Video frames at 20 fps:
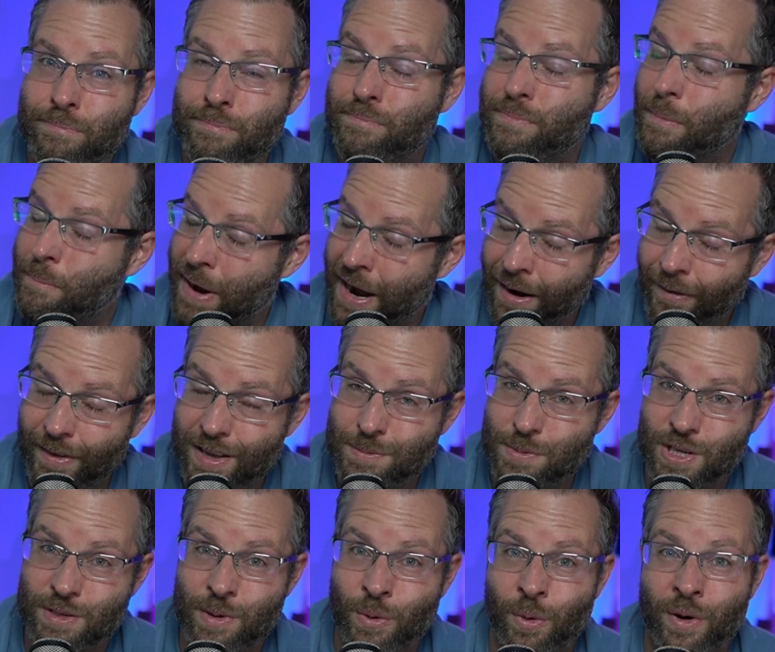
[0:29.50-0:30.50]
apparently
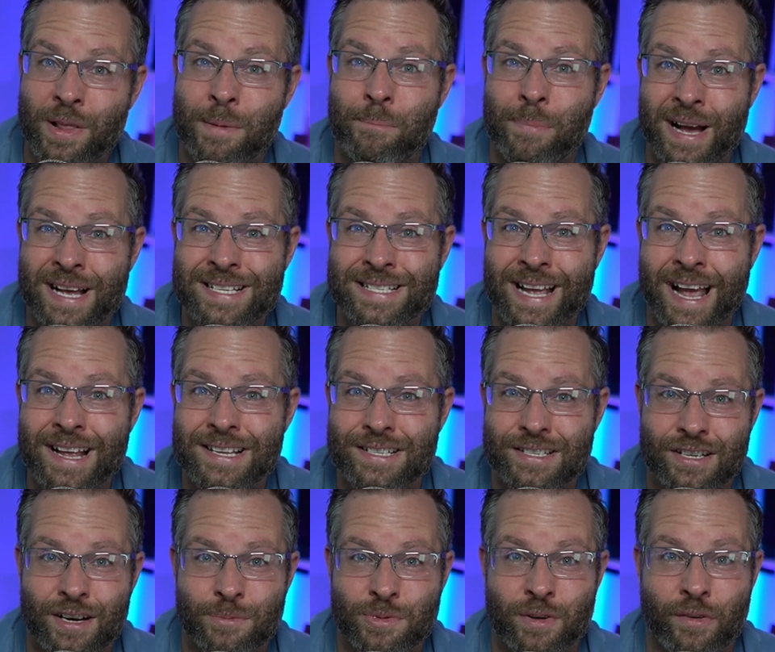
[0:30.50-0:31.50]
supposed to be one of the best cases in
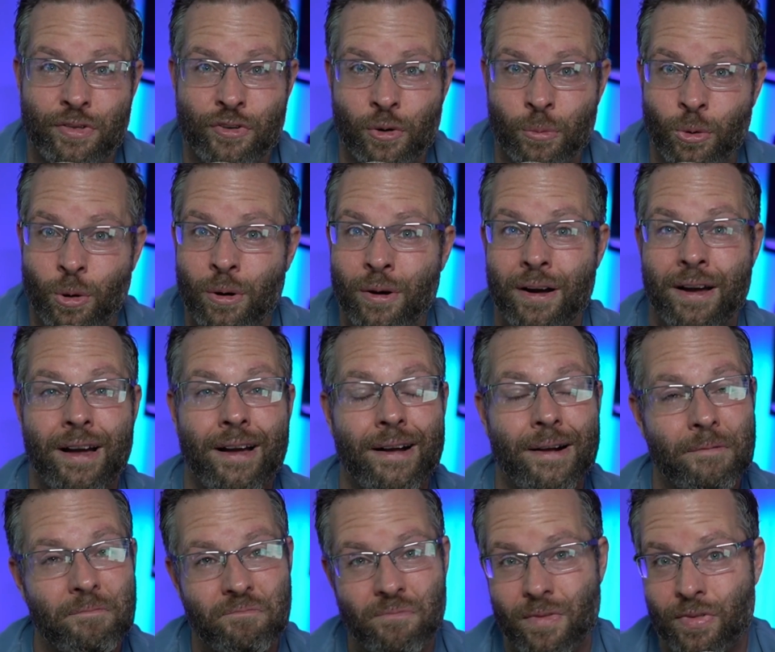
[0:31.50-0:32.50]
terms of
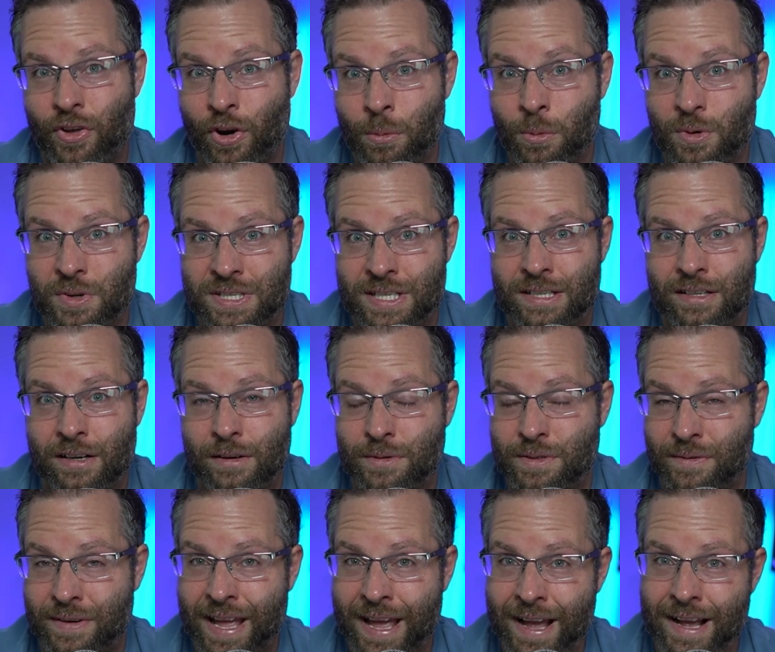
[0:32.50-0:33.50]
thermals, in terms
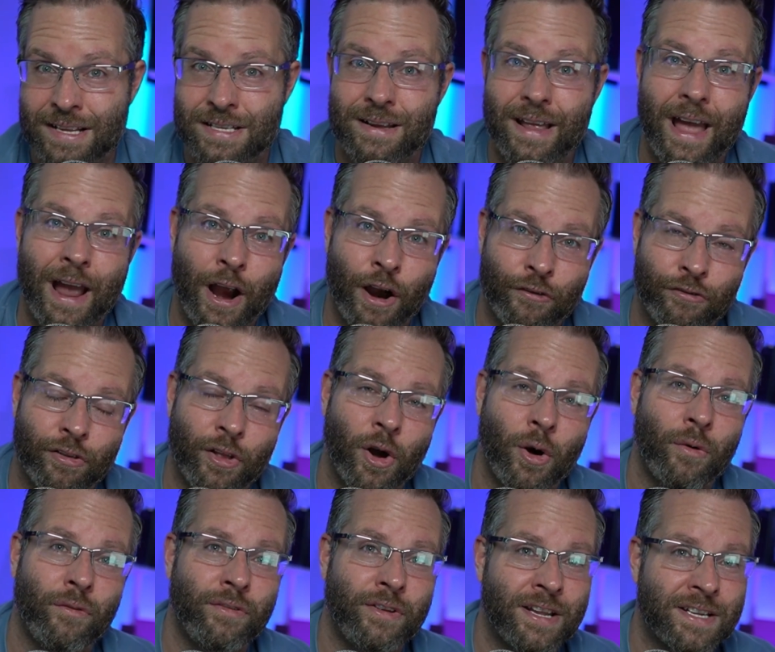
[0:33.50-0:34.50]
of case, airflow,
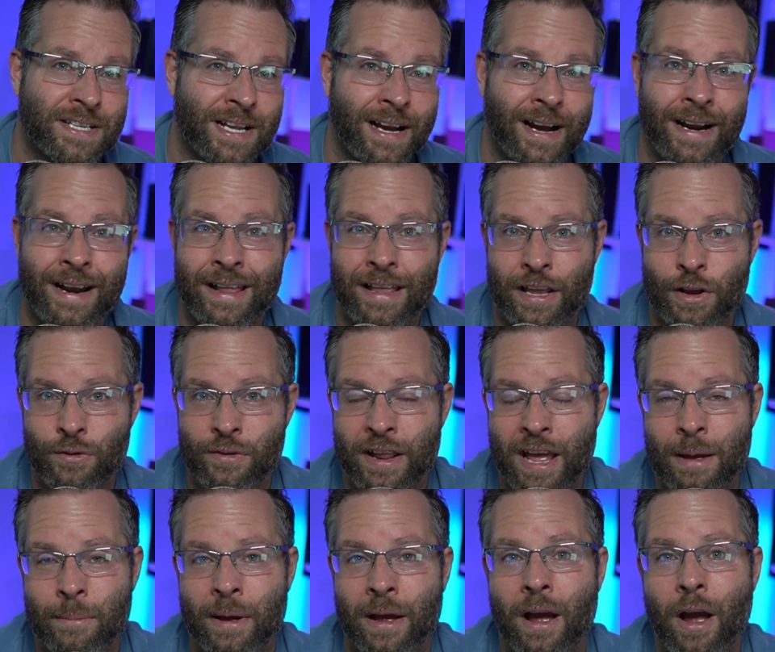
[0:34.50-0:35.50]
design, you
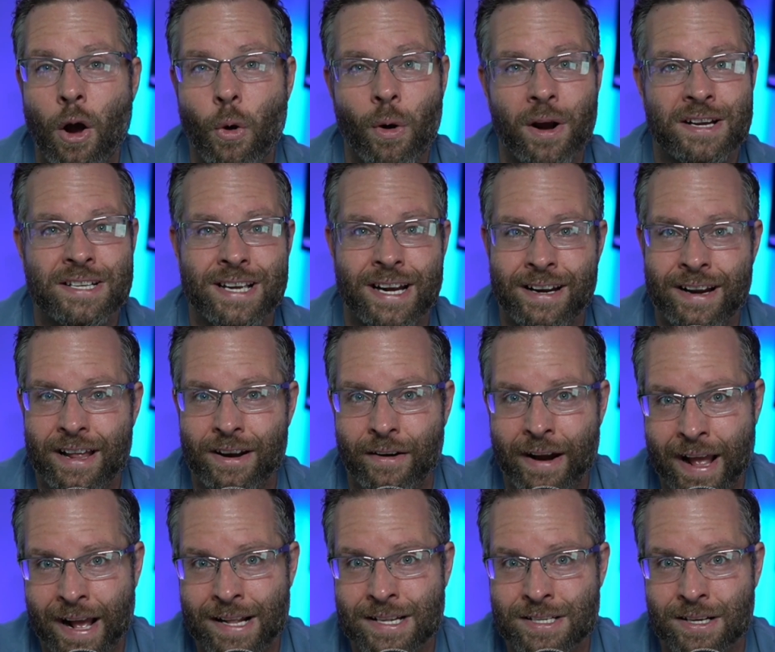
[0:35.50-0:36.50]
name it. We're excited to get our
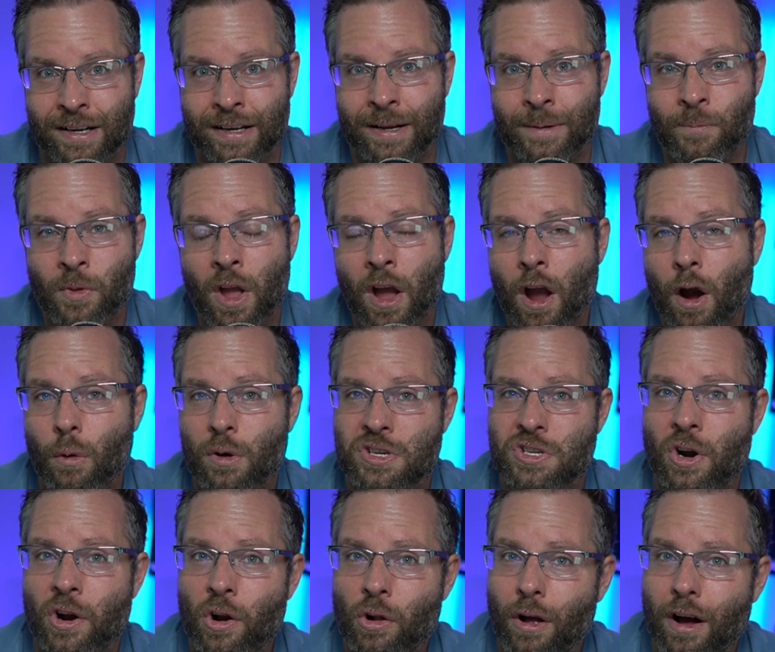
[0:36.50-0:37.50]
hands on it. We're
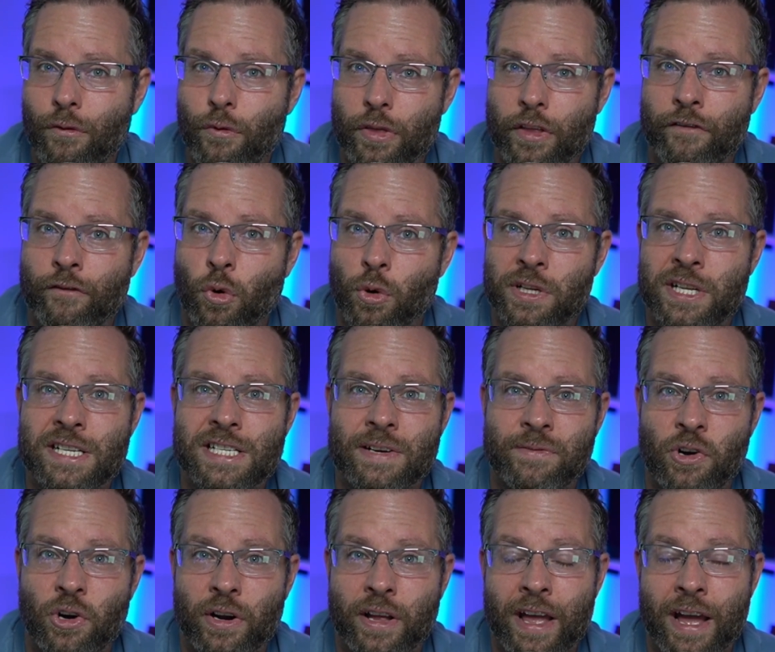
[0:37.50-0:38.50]
starting off with a
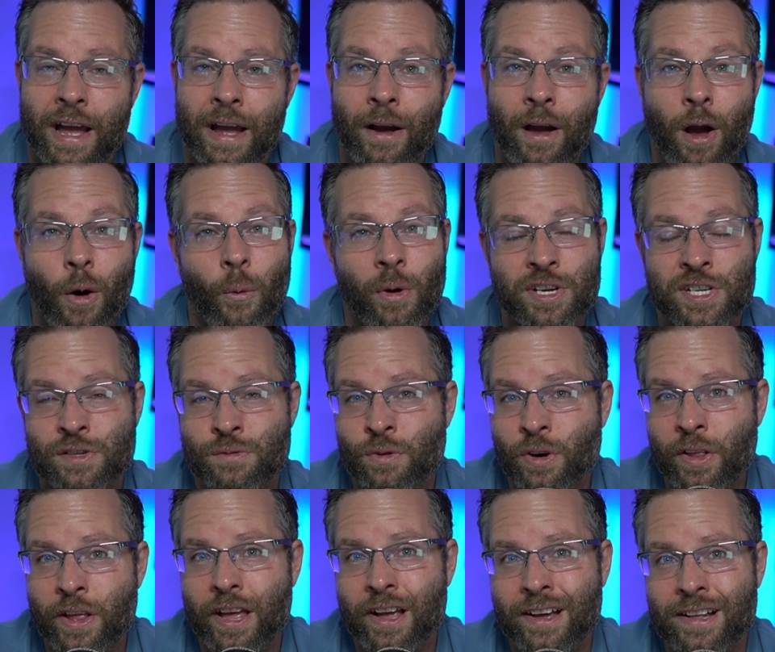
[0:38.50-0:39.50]
14700K, which is
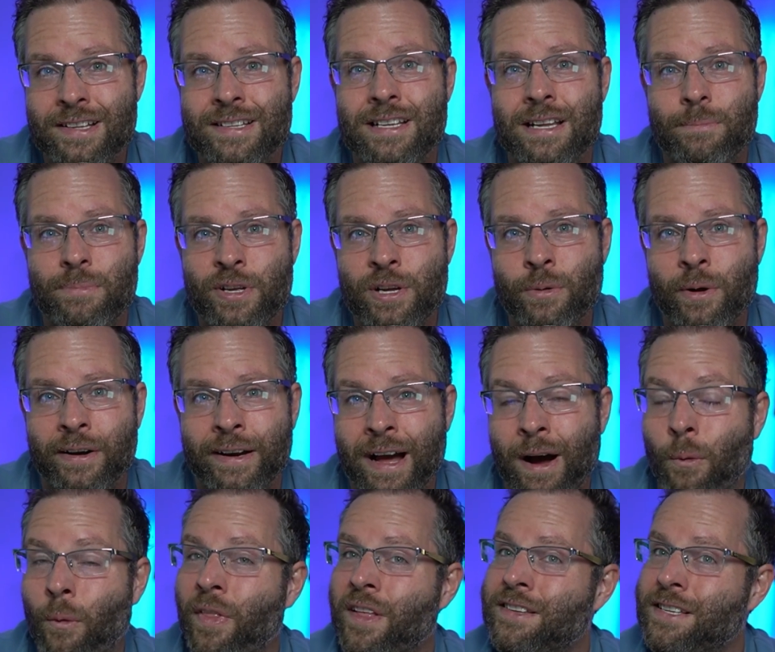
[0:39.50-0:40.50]
really a good CPU right now,
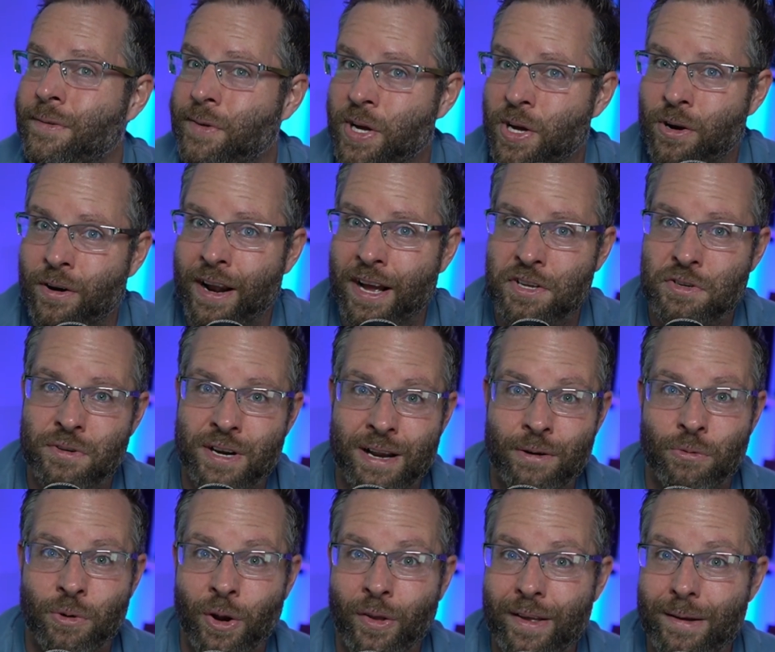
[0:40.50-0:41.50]
with the 7800X3D
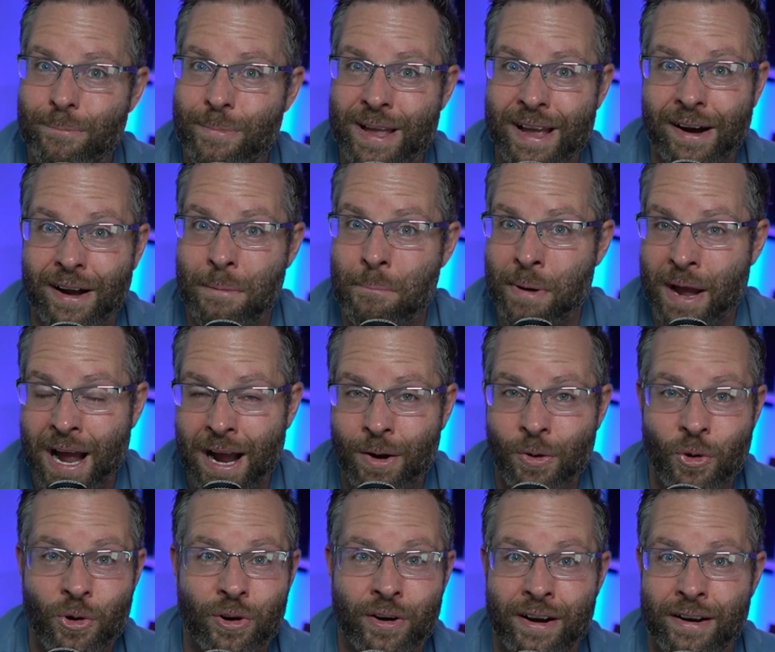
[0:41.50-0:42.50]
really being on back
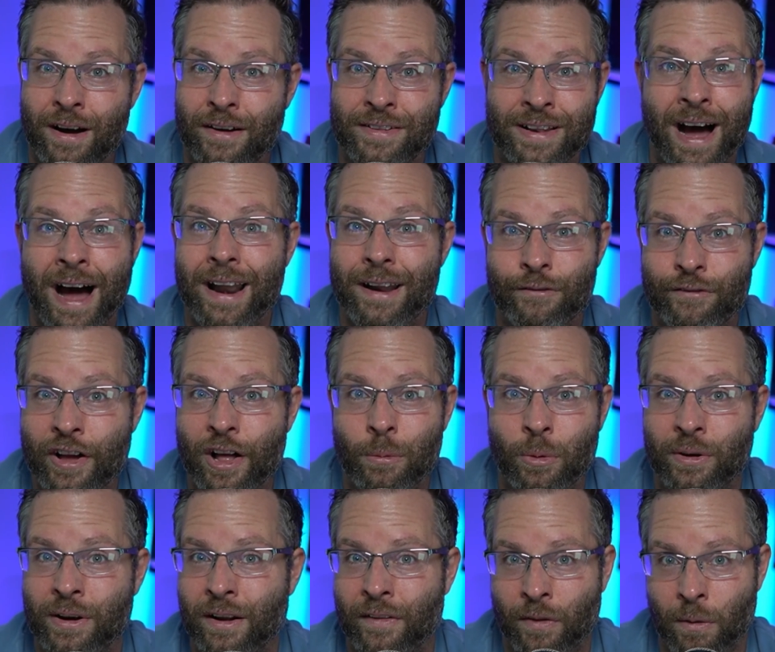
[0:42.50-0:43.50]
order and not
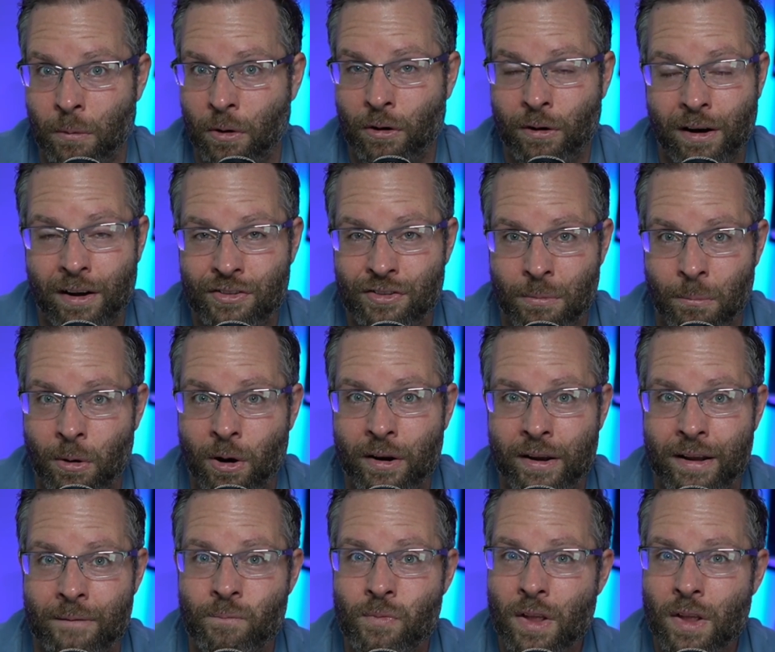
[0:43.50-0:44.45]
available across the market.